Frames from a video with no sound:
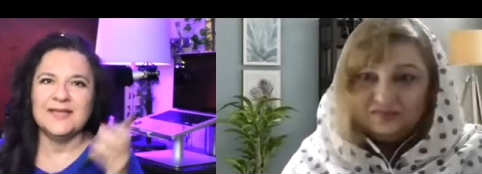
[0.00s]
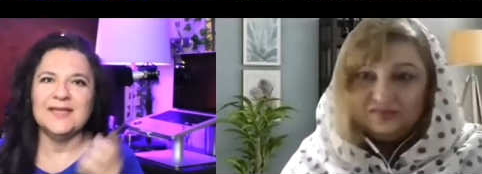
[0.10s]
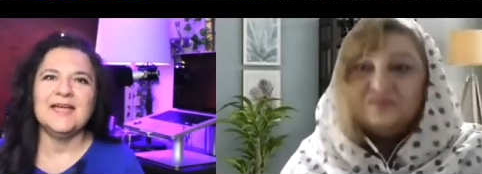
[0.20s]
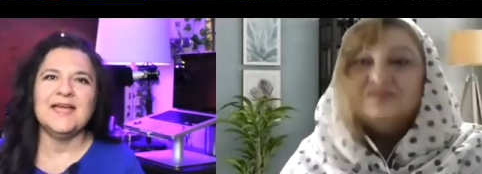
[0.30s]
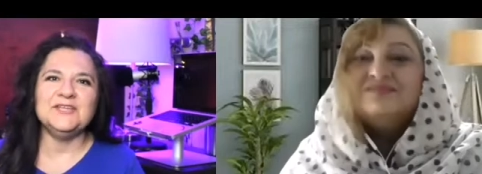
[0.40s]

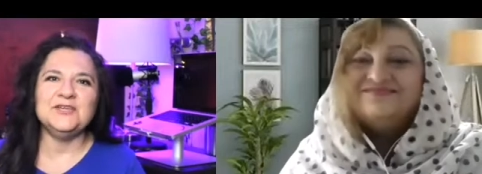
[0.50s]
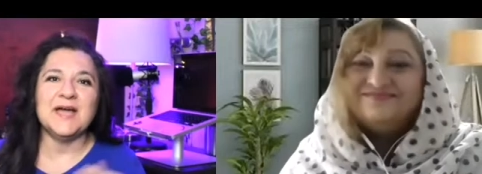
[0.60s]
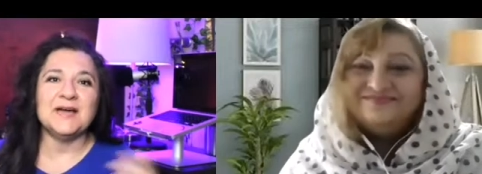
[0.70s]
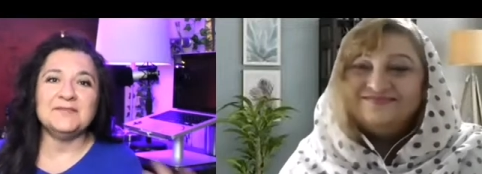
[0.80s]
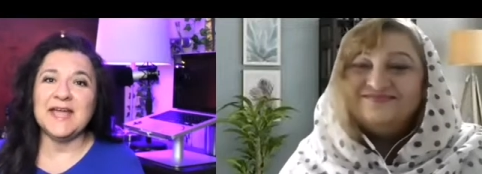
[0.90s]
Speaker 1: and you have an
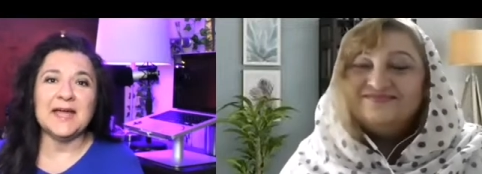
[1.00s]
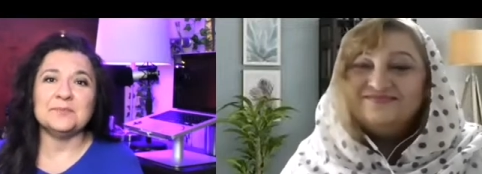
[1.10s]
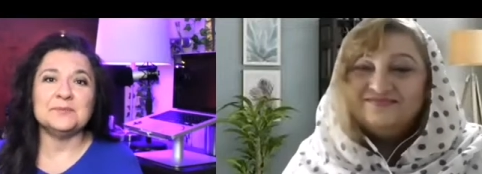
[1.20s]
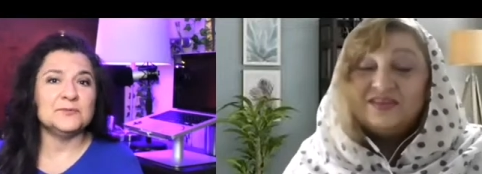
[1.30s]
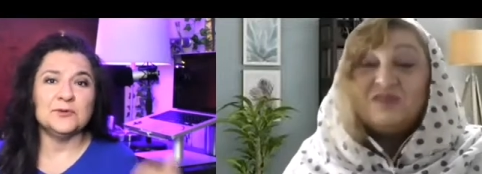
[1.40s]
app.
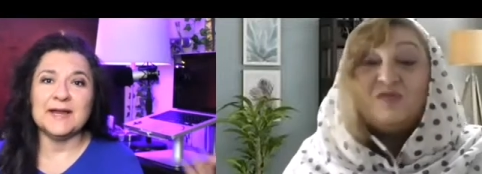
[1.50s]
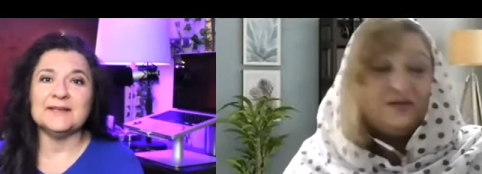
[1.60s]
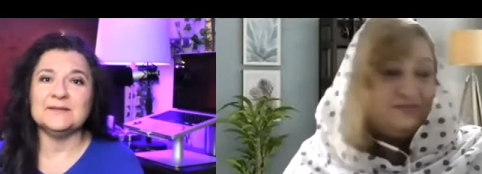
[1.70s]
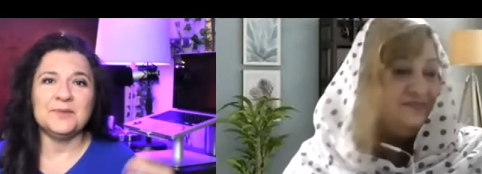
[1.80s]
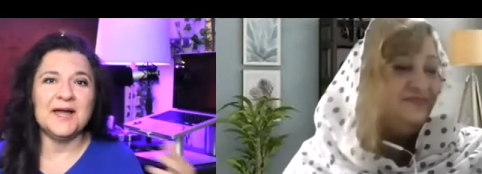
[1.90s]
Great
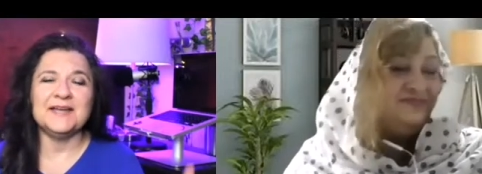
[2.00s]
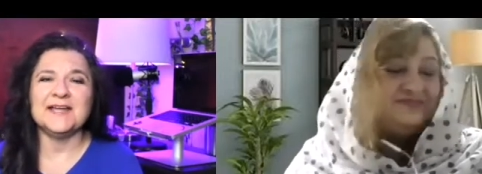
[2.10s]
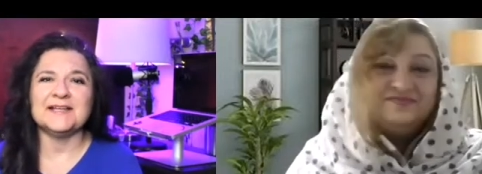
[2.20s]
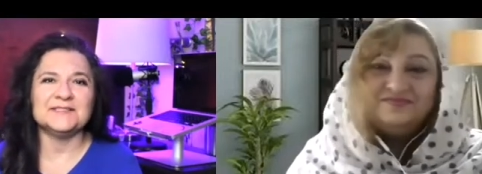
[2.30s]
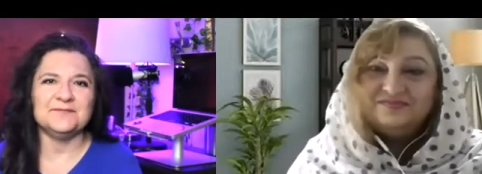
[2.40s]

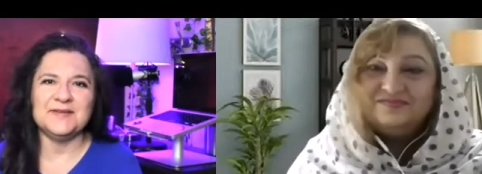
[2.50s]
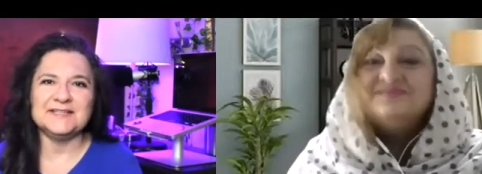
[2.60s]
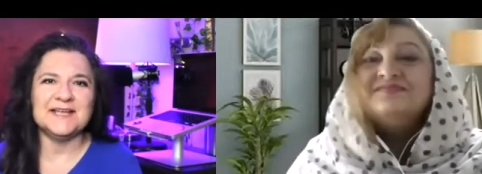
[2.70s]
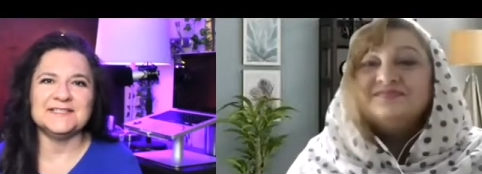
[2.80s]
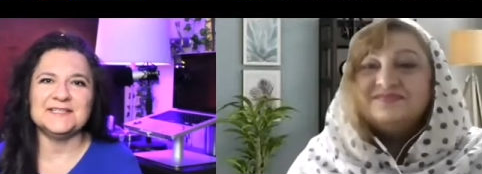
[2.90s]
podcast,
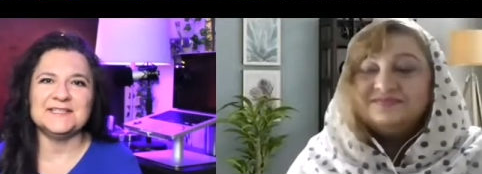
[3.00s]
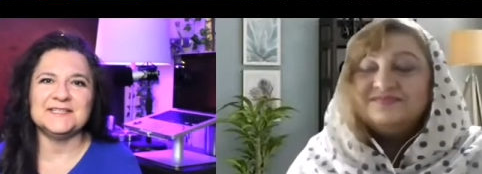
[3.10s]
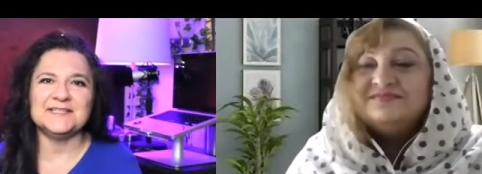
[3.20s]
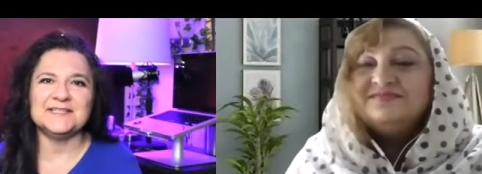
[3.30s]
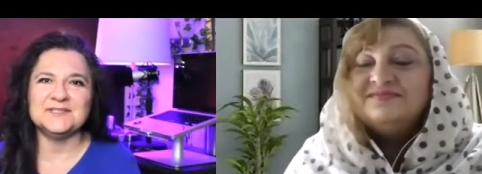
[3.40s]
fantastic.
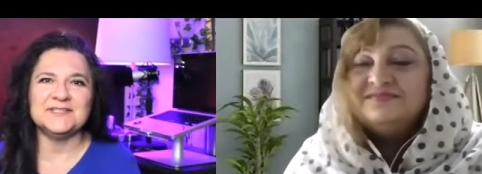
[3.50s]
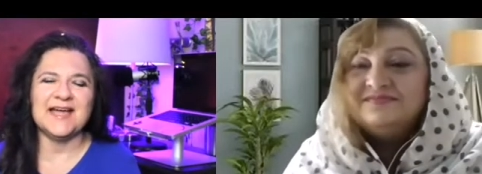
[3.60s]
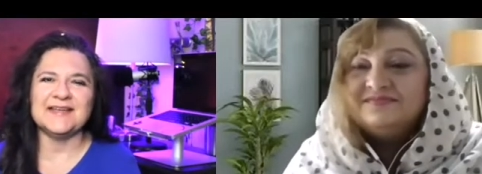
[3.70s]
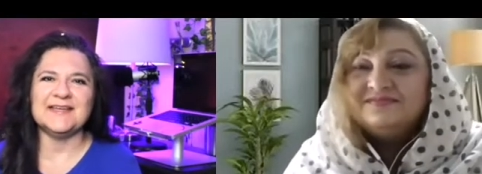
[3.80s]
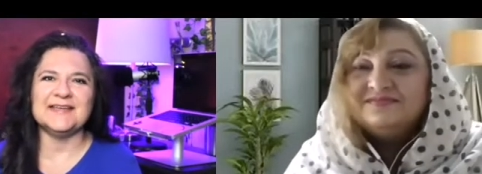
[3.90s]
Use that,
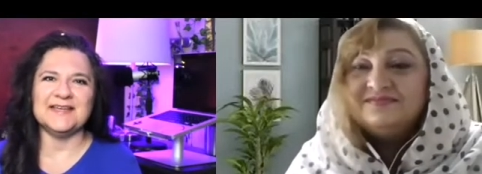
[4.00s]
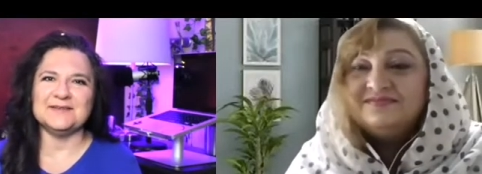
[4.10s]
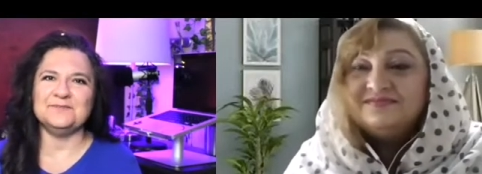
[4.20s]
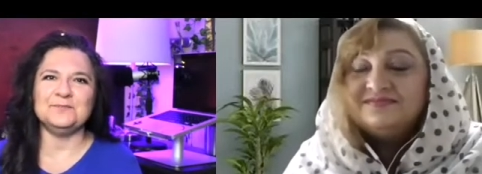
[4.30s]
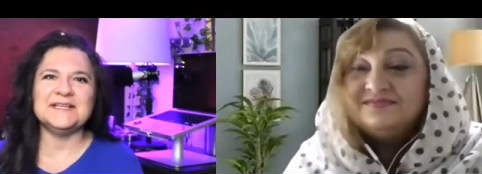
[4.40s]
and and
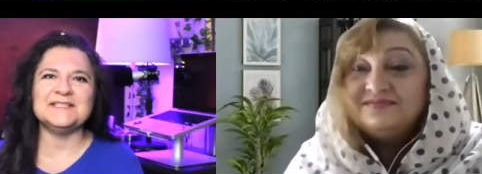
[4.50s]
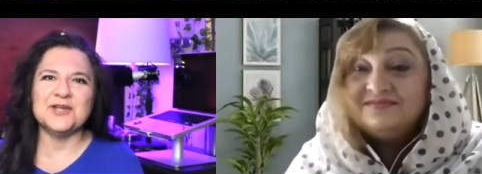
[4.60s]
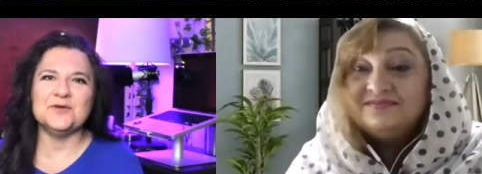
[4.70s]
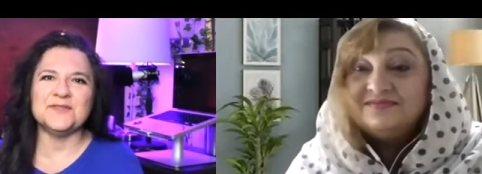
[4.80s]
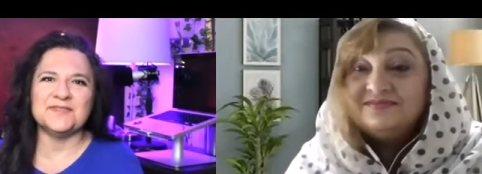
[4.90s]
please know
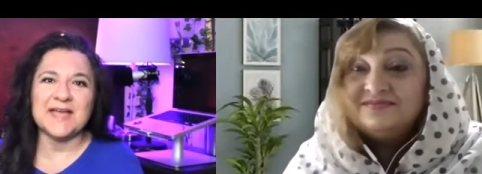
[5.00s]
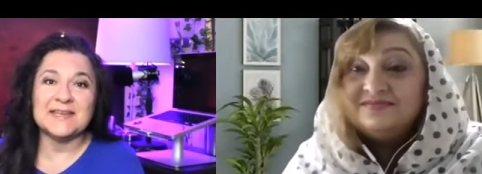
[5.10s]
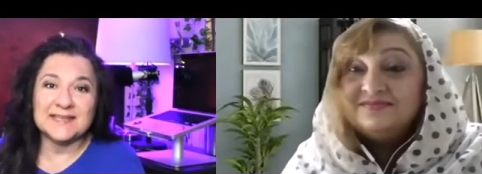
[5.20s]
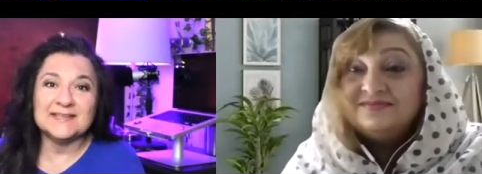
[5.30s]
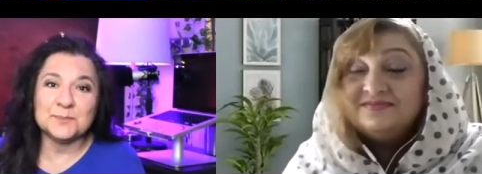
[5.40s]
that that
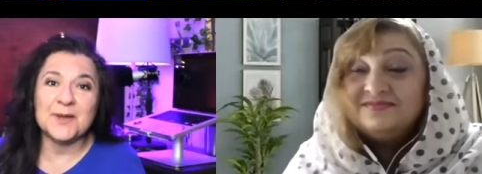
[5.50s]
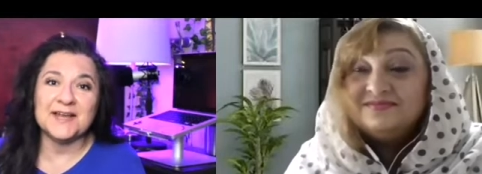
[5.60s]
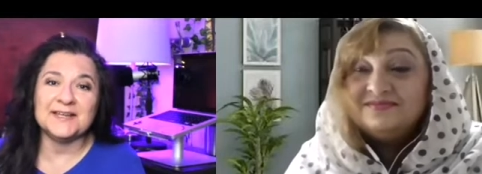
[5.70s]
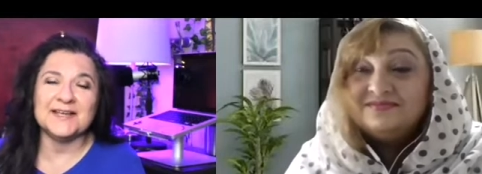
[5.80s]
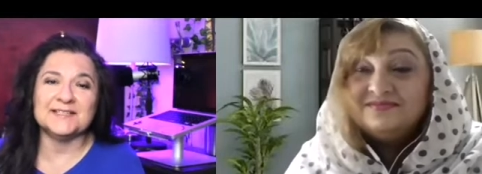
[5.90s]
is
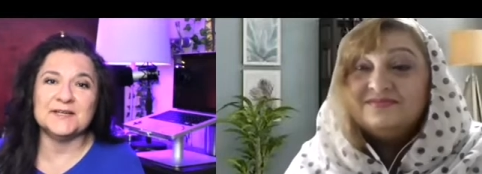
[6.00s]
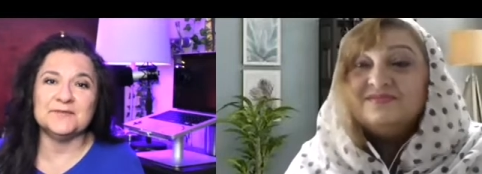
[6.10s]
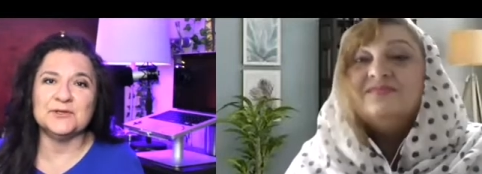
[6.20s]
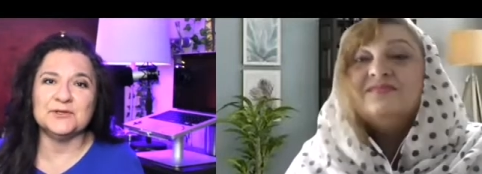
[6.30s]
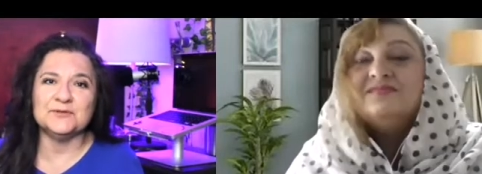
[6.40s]
podcasting. If you're
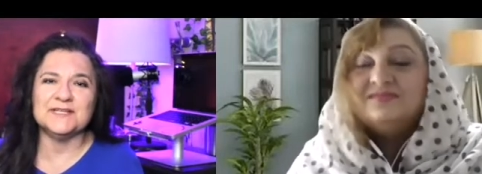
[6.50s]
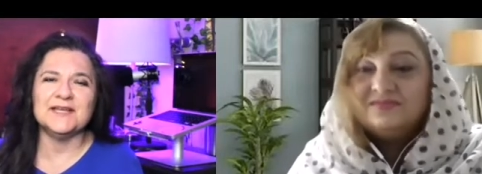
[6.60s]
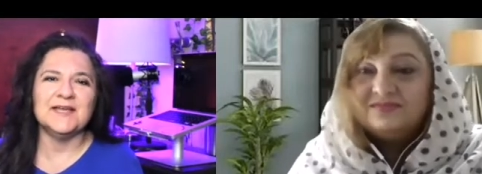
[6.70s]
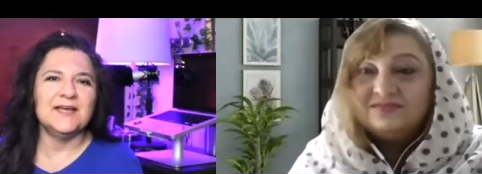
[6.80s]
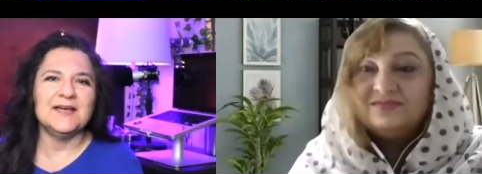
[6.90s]
using
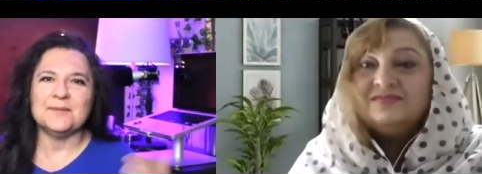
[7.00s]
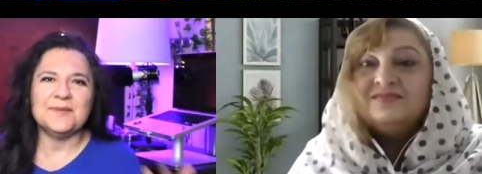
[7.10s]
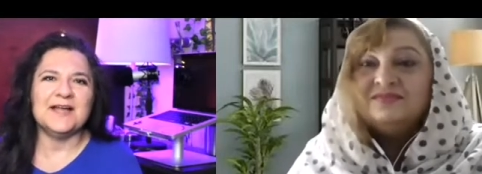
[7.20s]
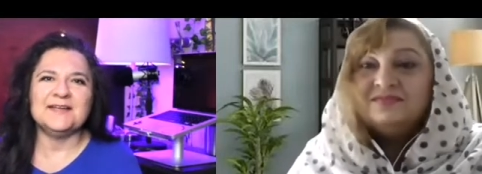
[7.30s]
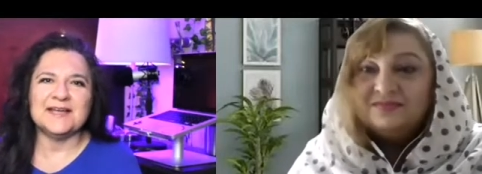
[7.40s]
a
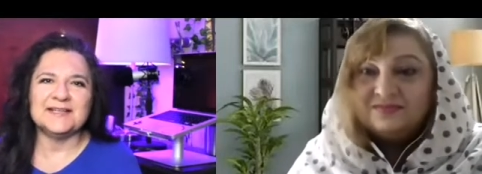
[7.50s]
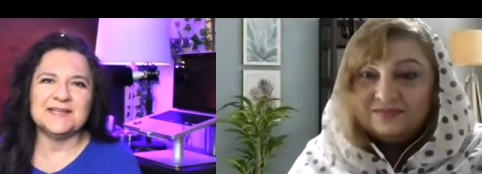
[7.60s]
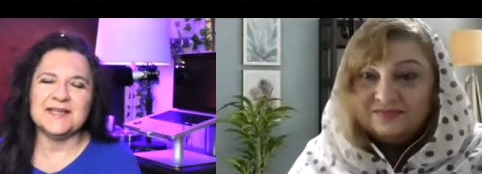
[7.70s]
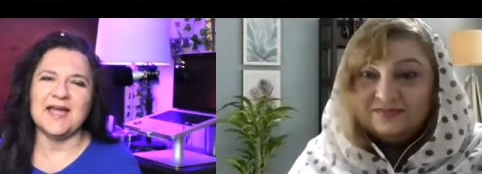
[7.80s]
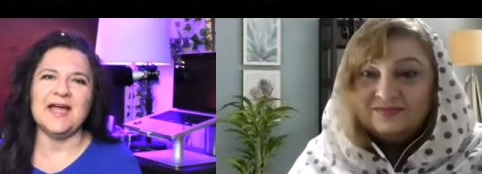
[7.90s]
podcasting
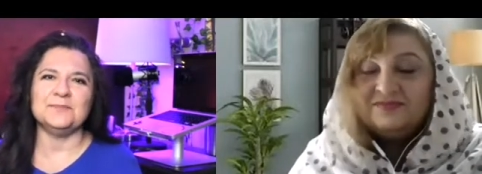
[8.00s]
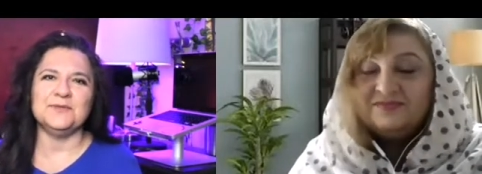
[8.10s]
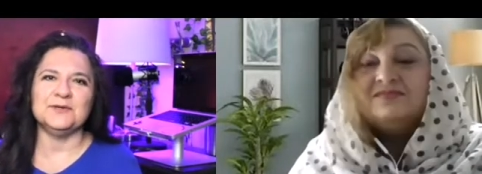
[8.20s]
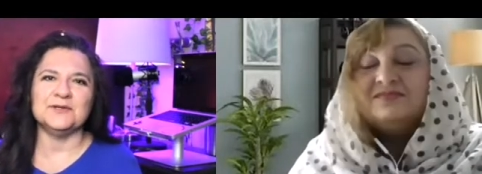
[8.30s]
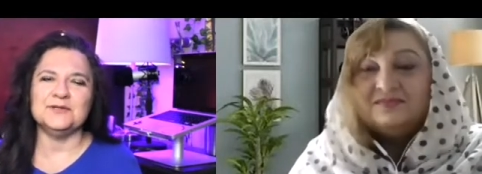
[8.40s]
app, you
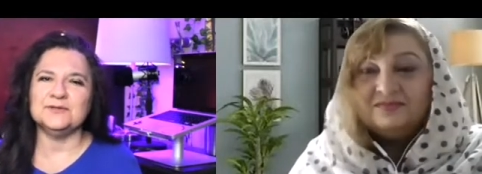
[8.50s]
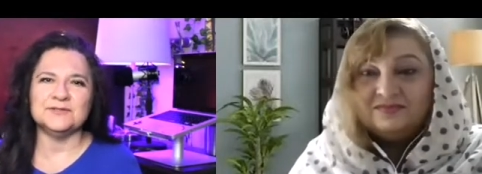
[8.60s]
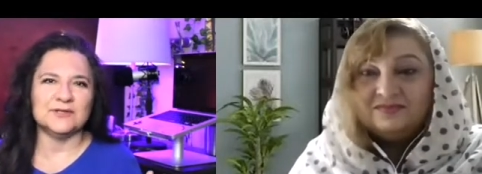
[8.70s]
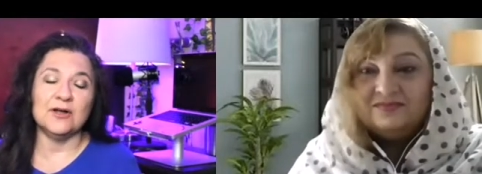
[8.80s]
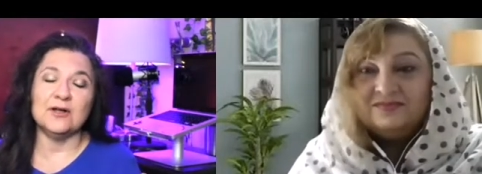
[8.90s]
can use
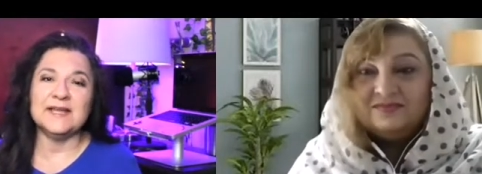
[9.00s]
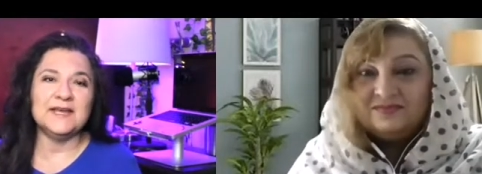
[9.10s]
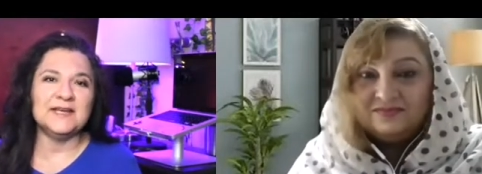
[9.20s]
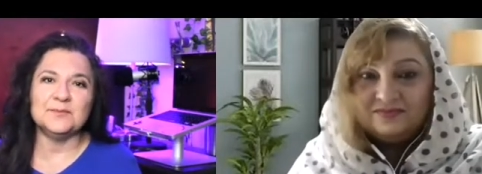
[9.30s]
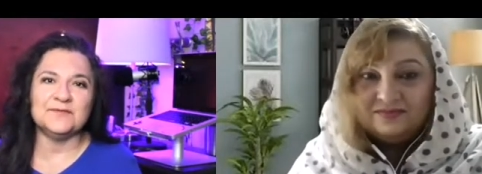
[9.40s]
all any
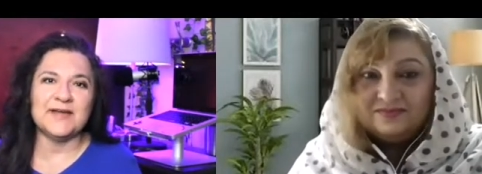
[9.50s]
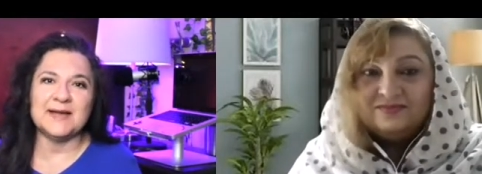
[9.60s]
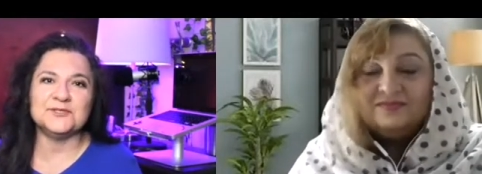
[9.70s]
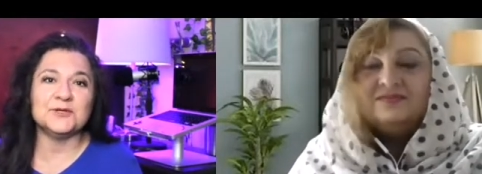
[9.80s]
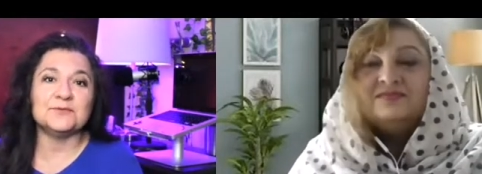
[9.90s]
number of apps. They're
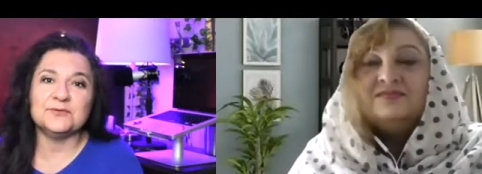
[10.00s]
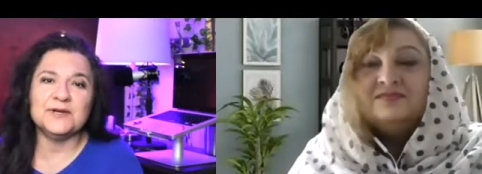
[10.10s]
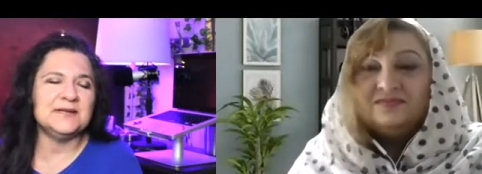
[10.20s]
free.